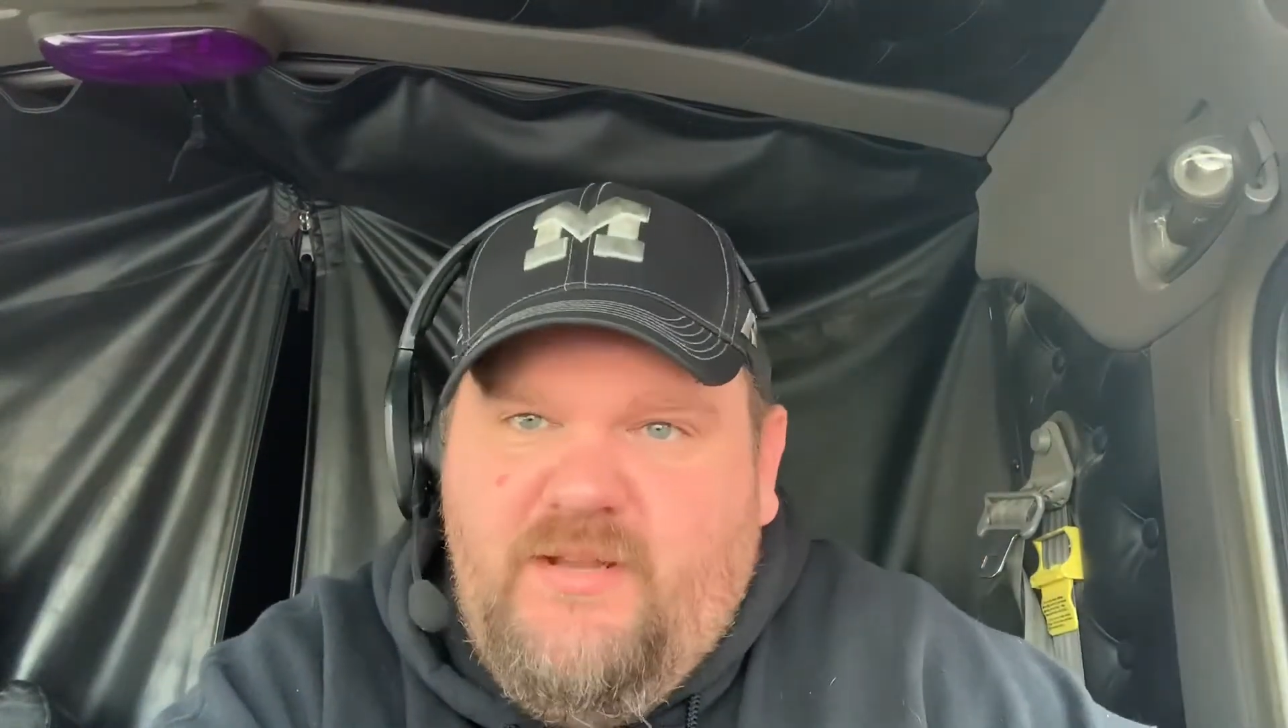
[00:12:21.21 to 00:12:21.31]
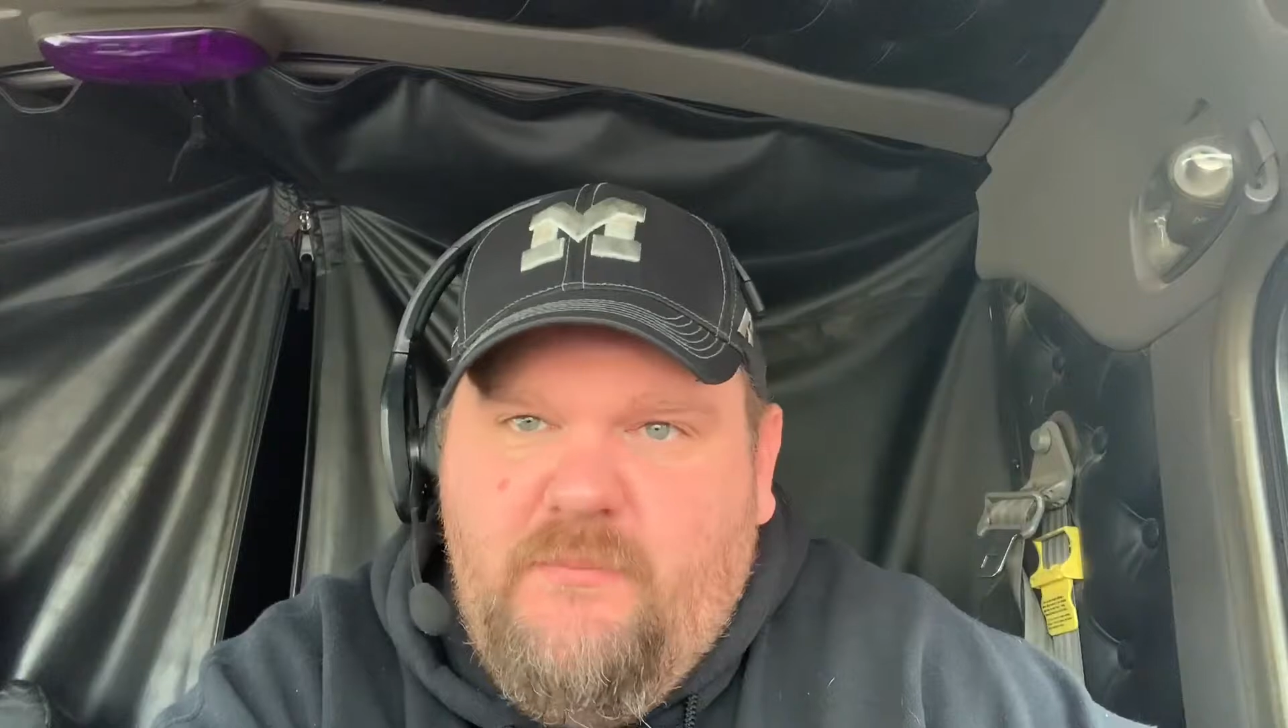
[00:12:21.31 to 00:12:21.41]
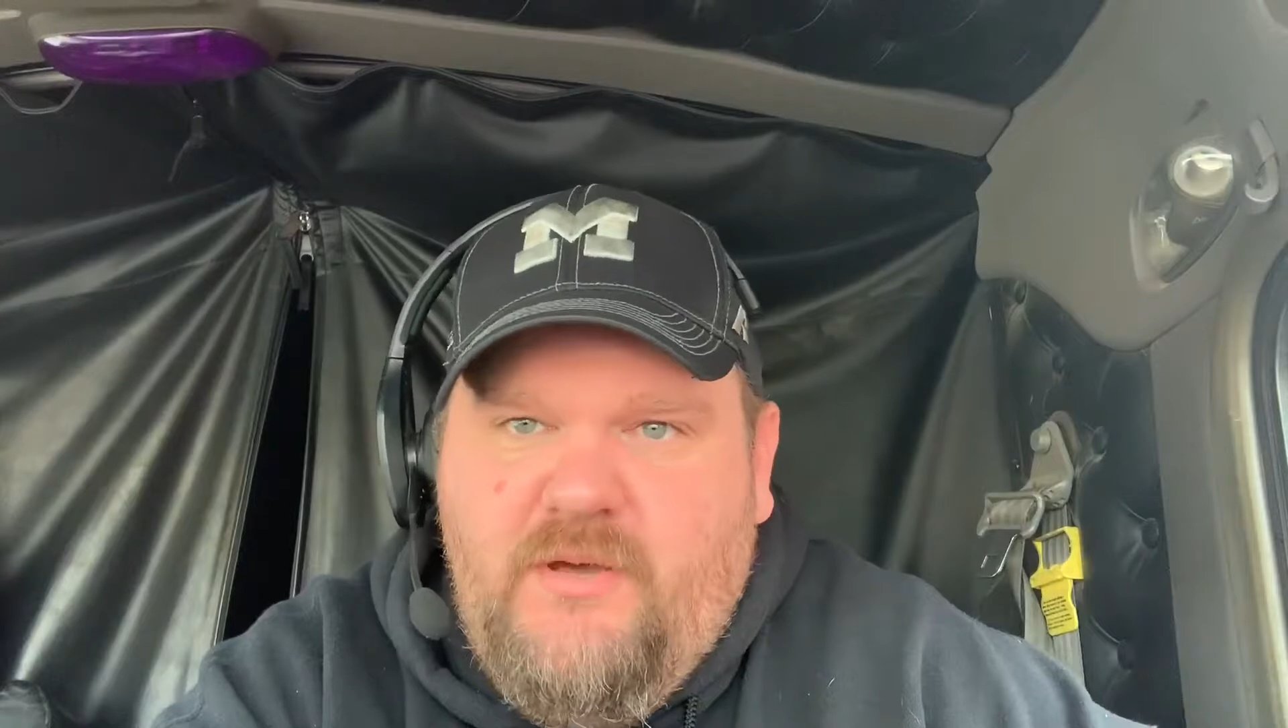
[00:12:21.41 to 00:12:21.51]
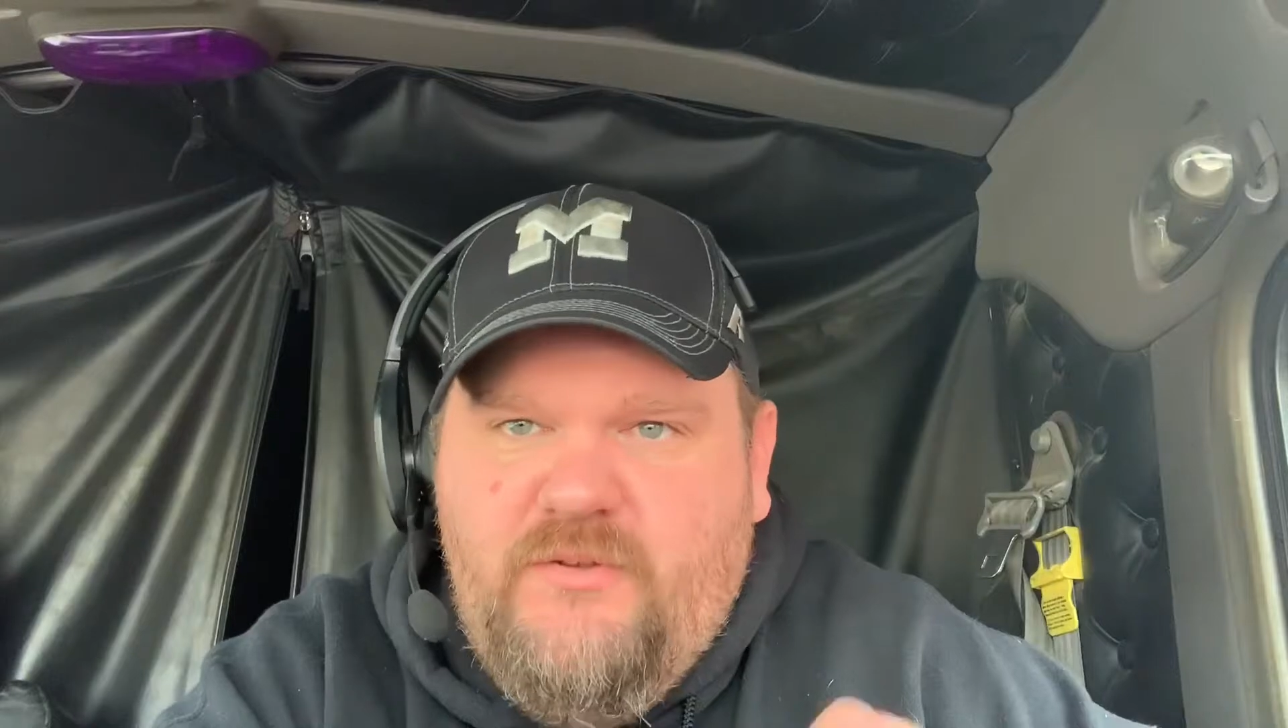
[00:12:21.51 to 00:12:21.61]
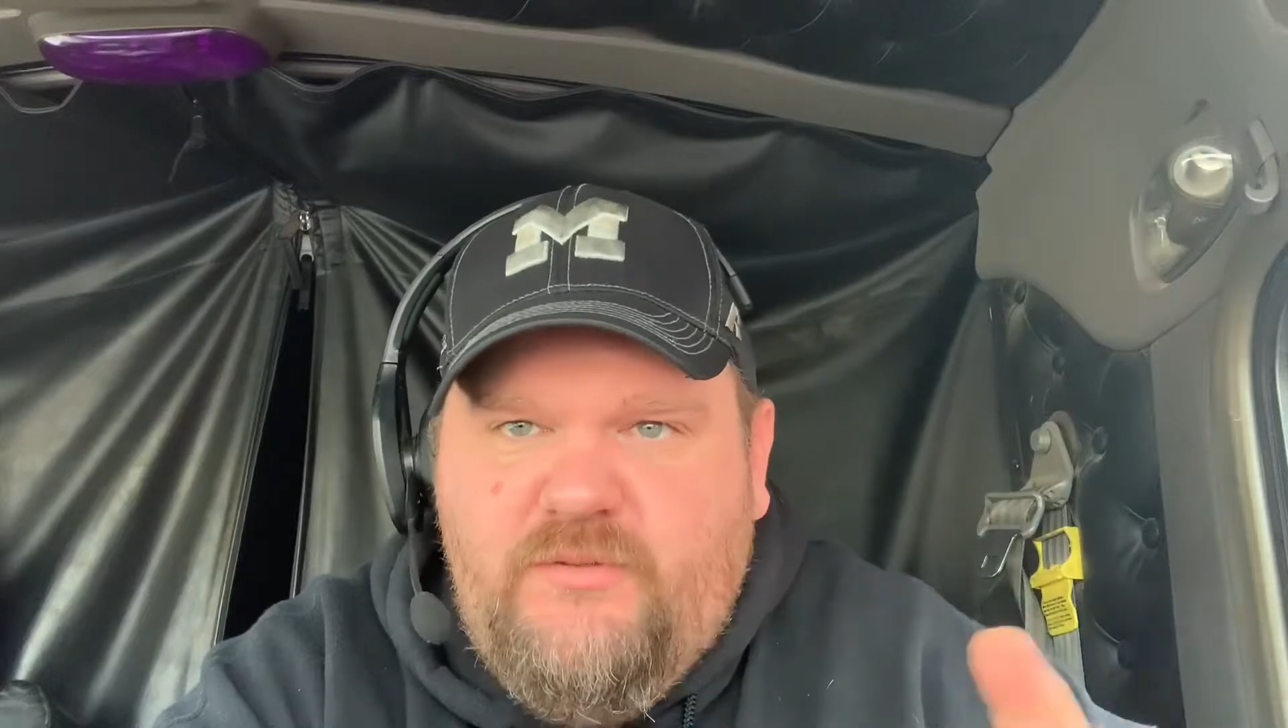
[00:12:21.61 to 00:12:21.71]
10
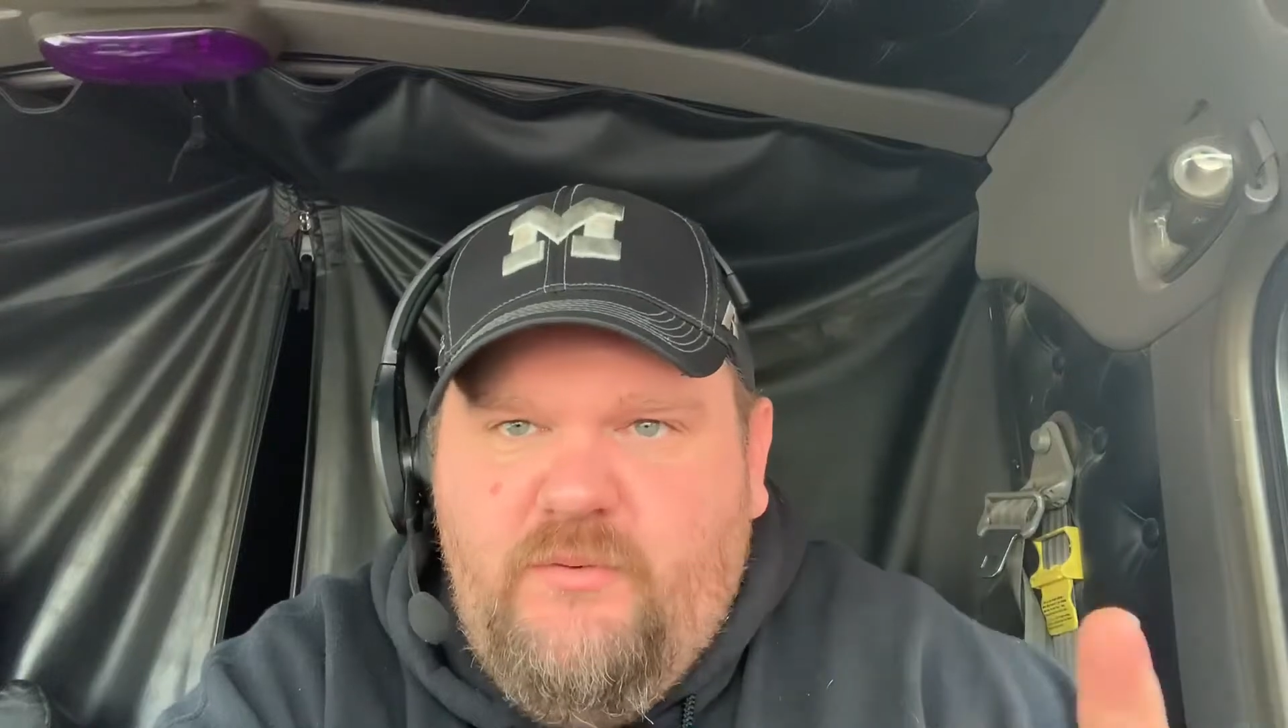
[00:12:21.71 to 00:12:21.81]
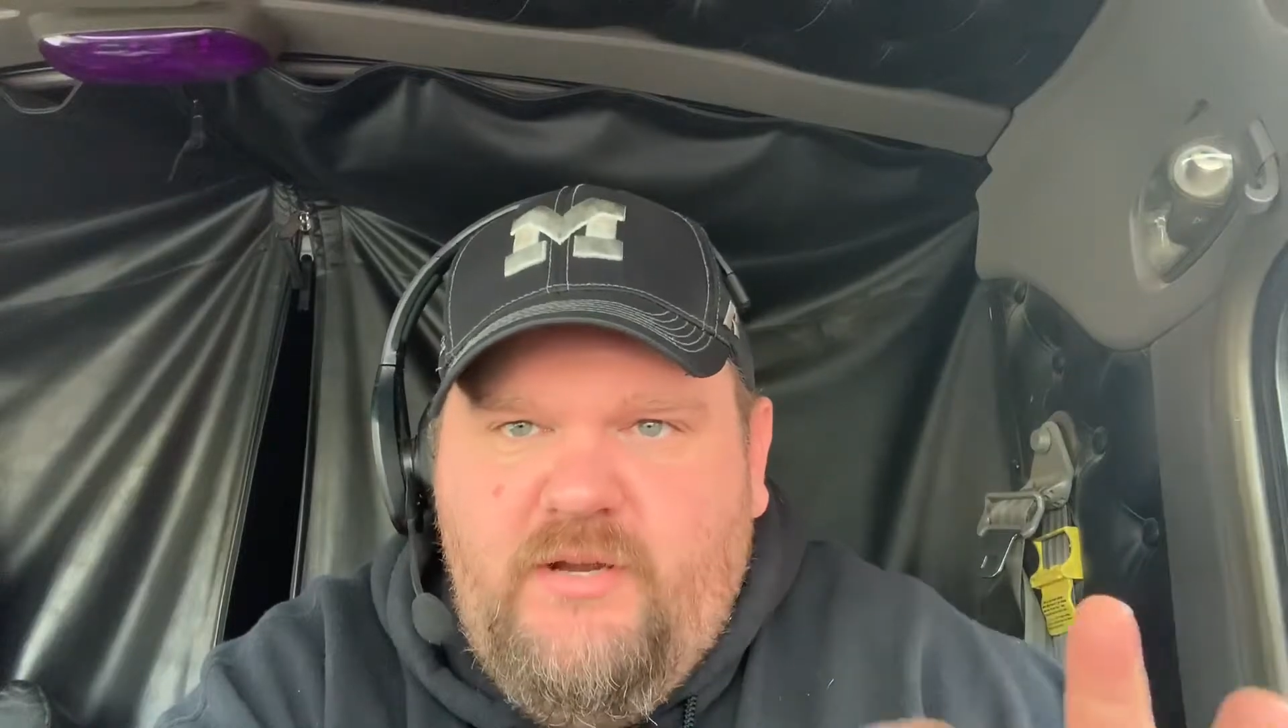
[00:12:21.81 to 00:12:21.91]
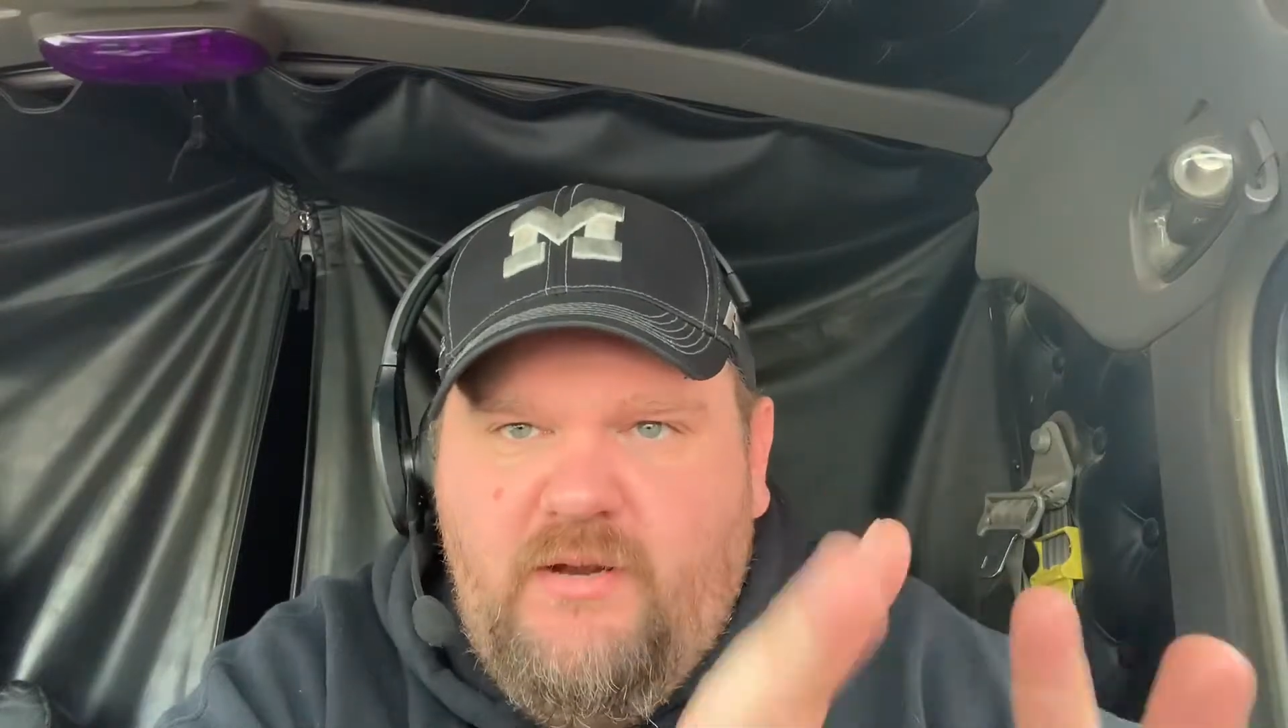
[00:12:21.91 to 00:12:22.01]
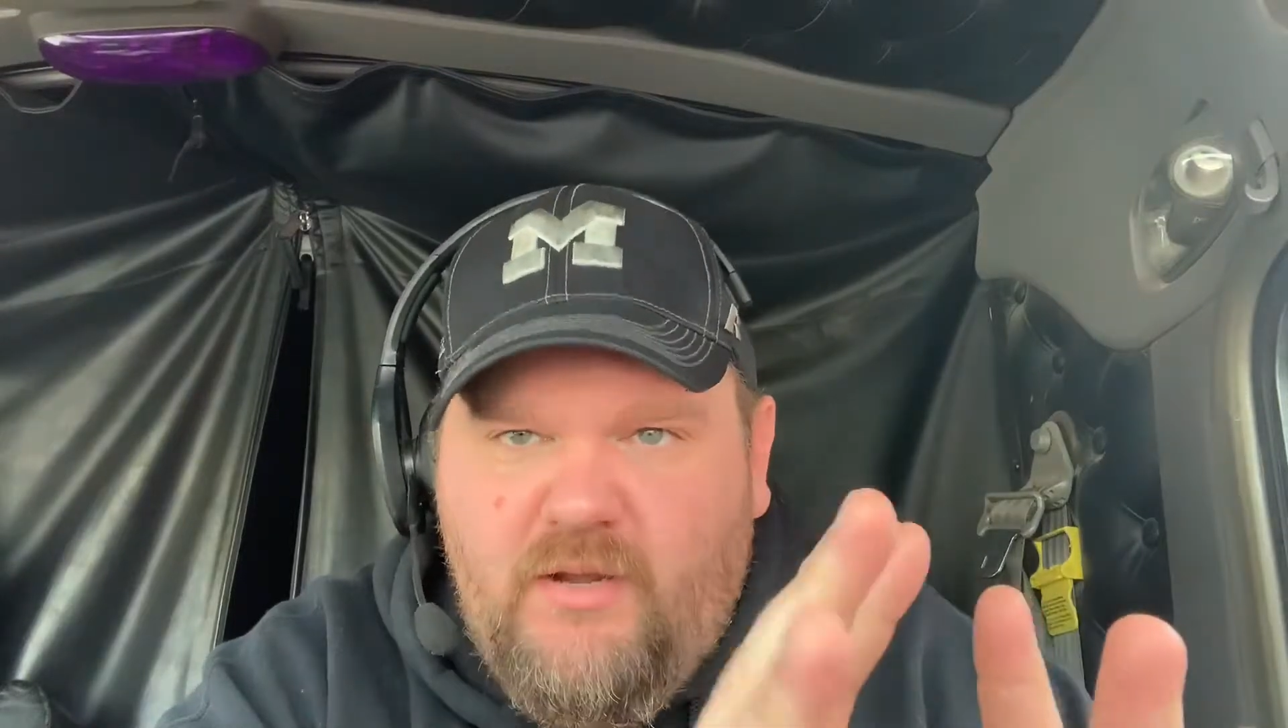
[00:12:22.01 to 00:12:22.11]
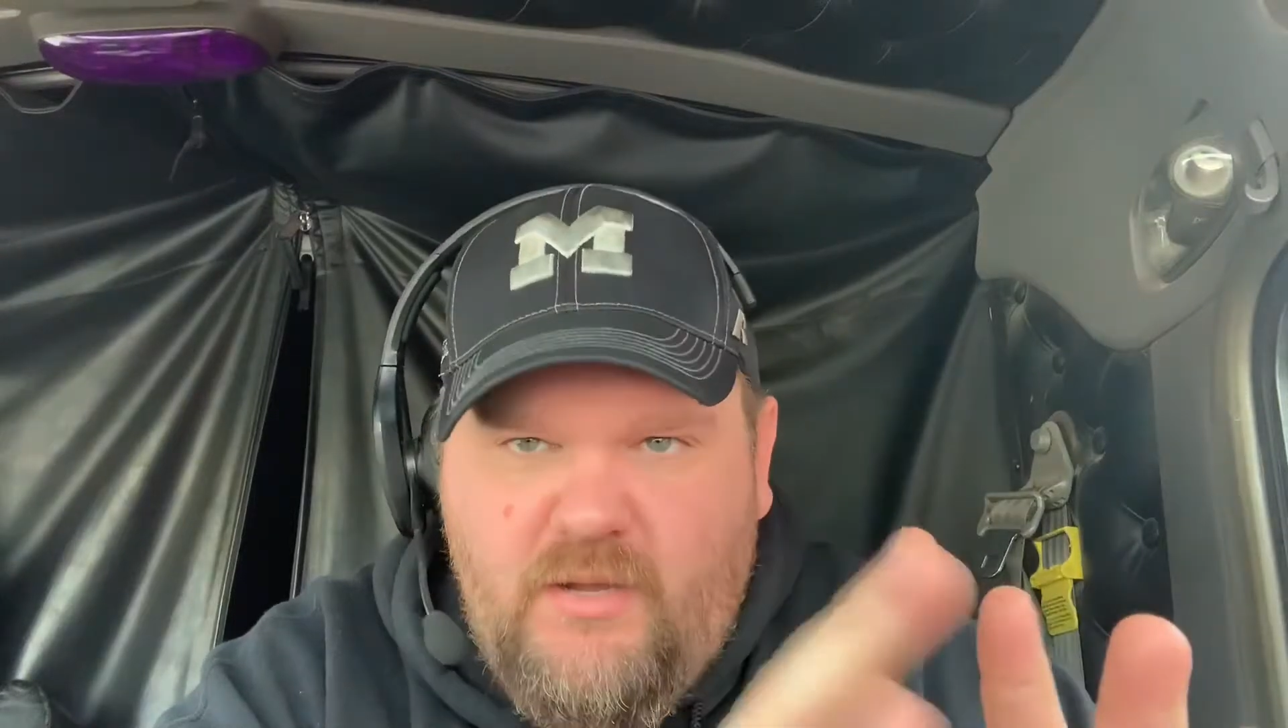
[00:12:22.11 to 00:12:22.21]
miles away.